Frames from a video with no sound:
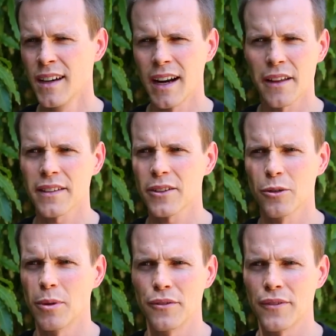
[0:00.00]
And I think there
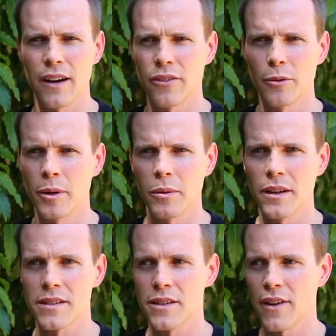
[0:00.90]
were about 500 people
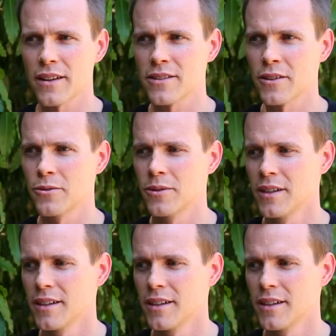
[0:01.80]
at this event, so